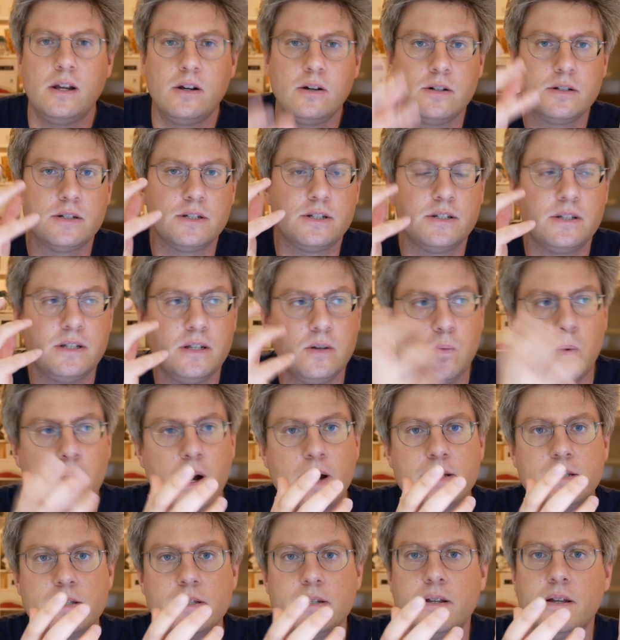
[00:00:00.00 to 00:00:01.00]
good
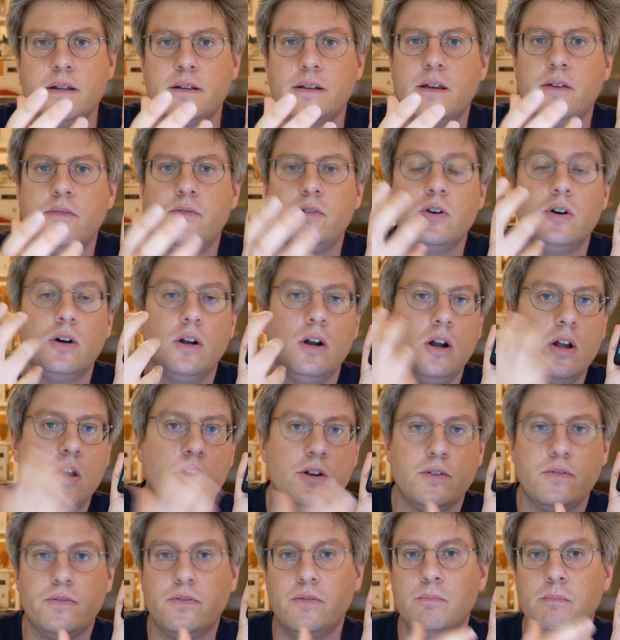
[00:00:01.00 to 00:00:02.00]
devices that give you a
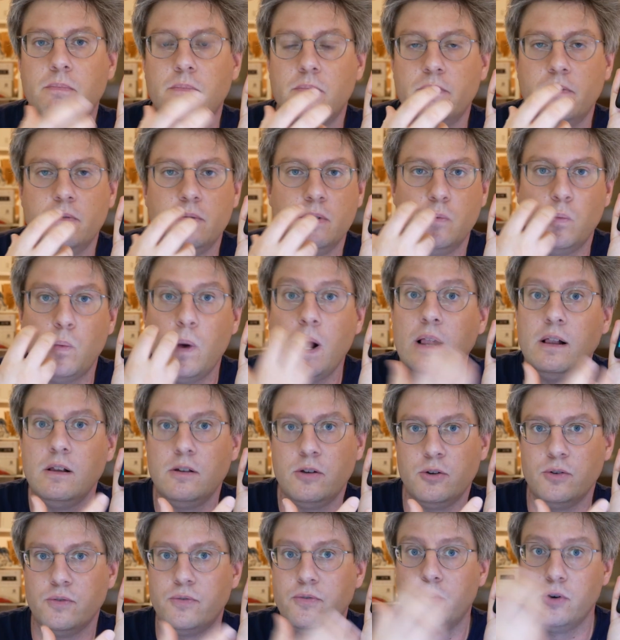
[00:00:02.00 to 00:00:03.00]
lot of
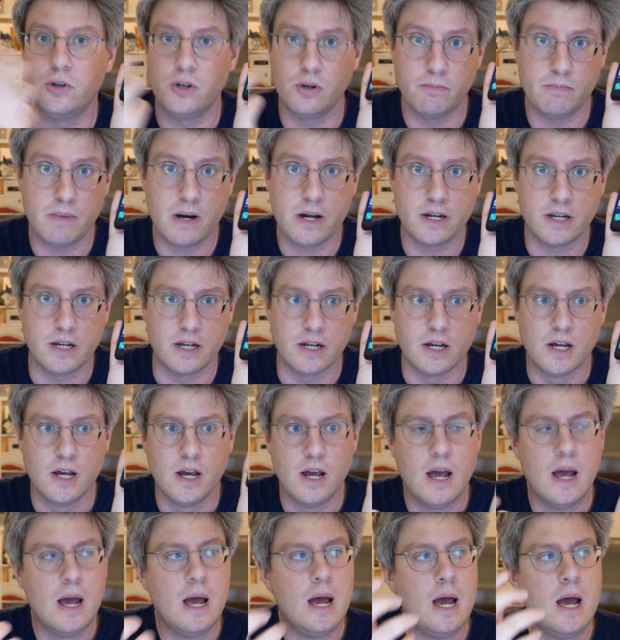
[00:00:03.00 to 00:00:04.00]
value for your money.
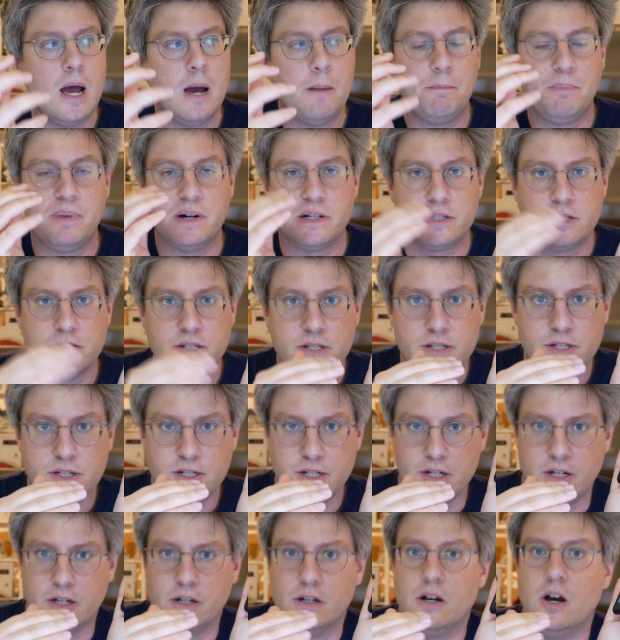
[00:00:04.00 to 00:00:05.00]
But this
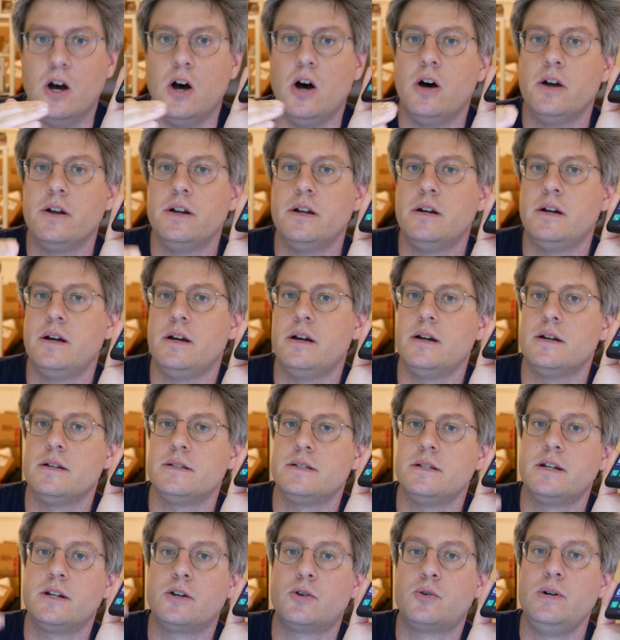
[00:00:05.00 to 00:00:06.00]
year, Honor
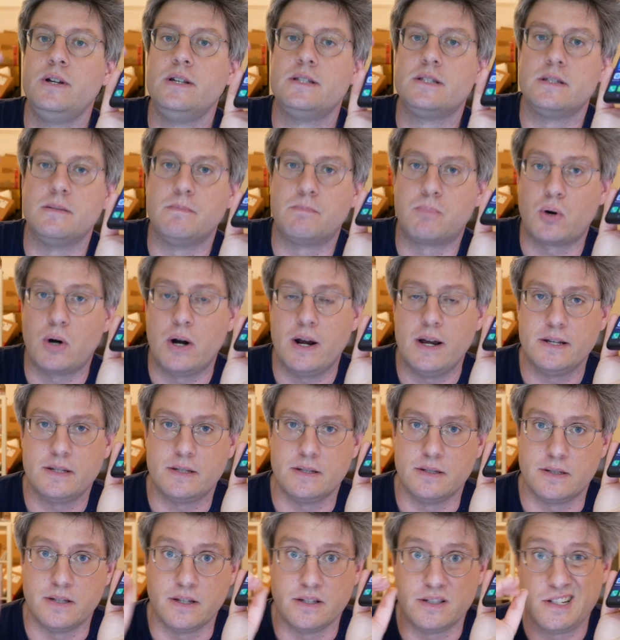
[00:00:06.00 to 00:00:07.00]
has increased the
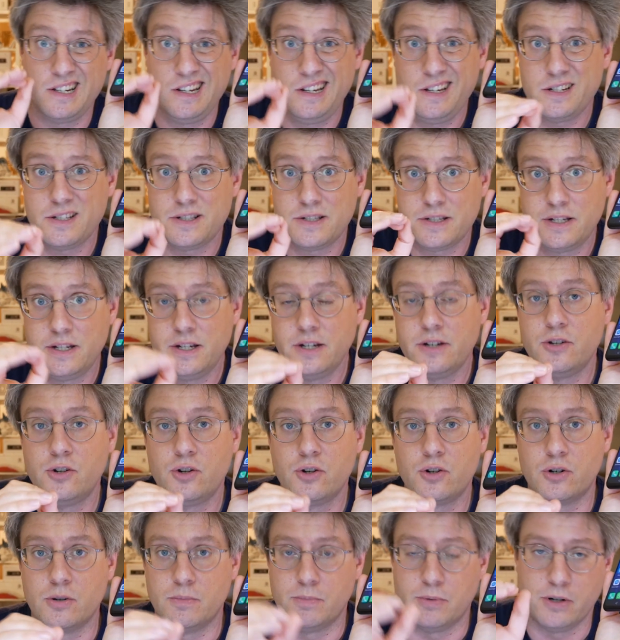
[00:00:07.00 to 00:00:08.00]
prices, at least here in
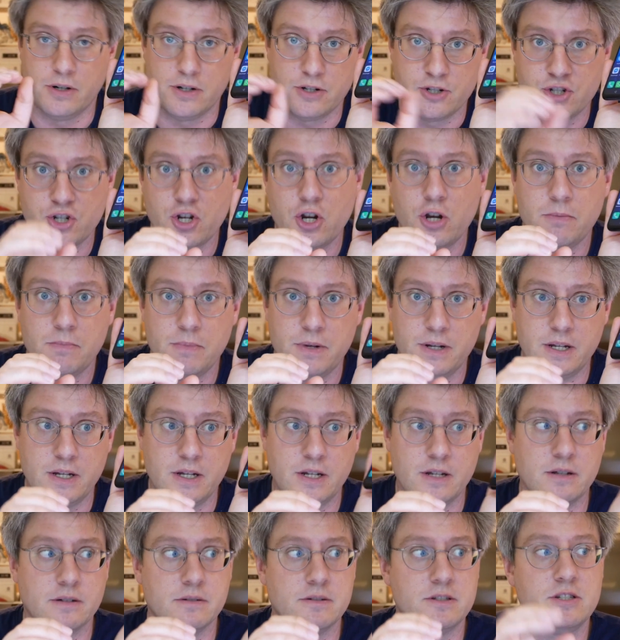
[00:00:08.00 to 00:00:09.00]
Europe or in
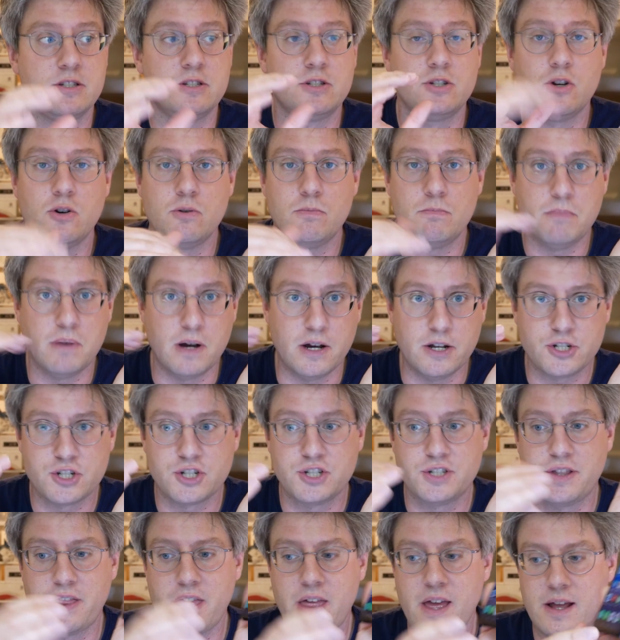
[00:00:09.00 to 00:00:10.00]
Germany, so
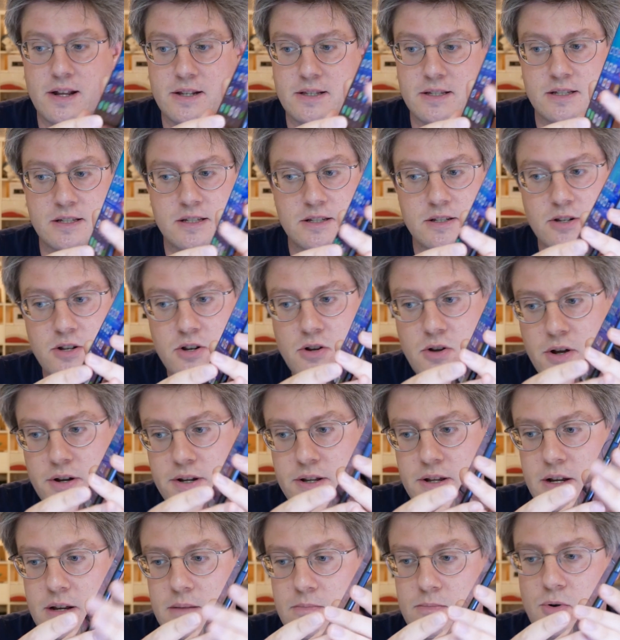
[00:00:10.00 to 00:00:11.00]
much that it's not
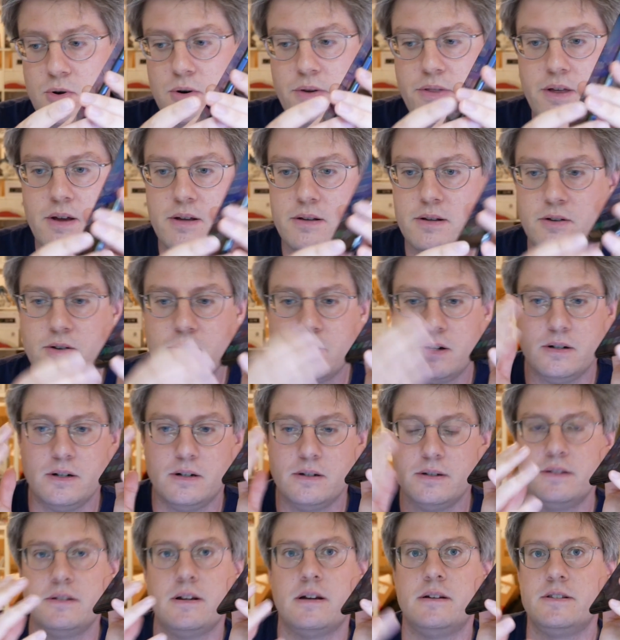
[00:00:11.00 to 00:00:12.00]
anymore that you
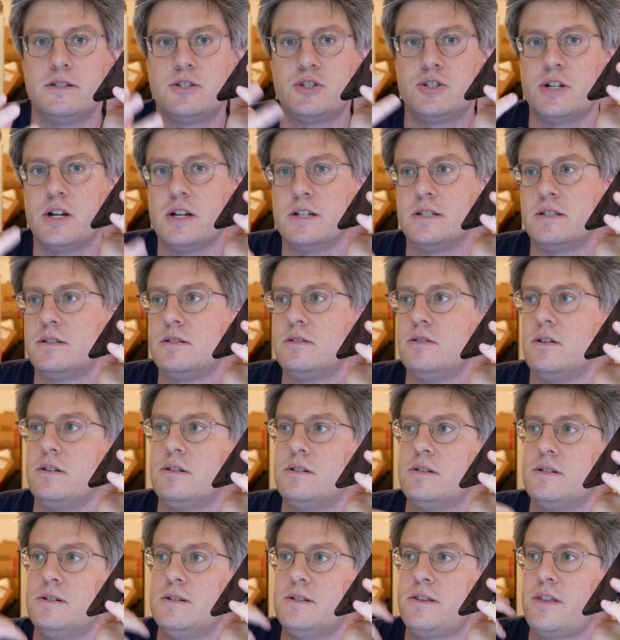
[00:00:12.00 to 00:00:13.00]
can't, it's just
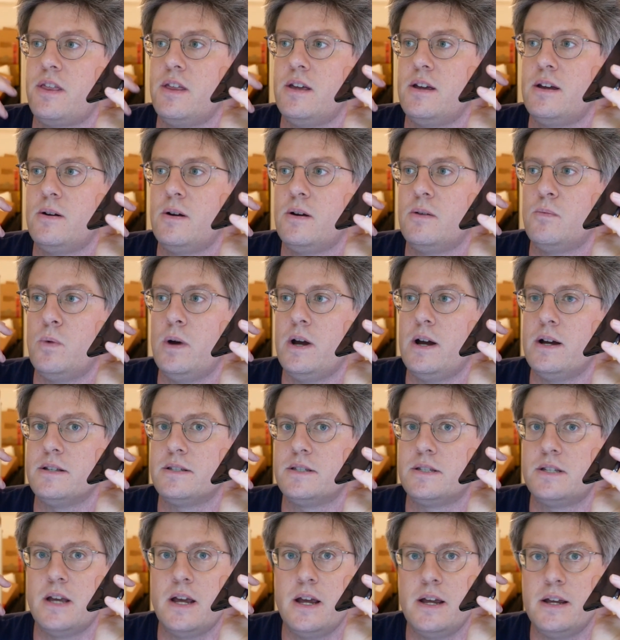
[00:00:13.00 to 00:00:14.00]
not a thing where I
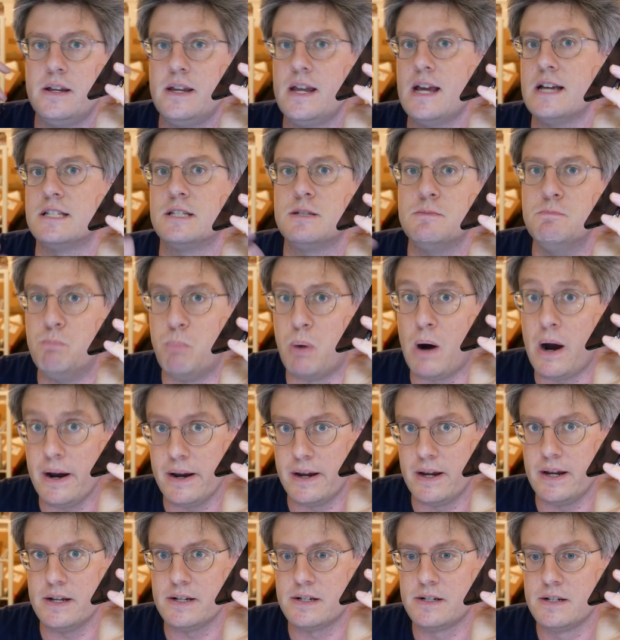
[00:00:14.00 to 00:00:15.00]
say, yes, buy
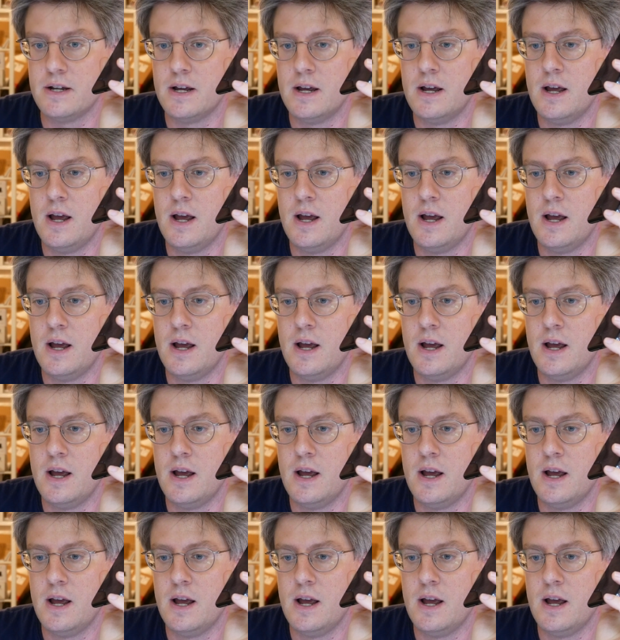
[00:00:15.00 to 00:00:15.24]
it.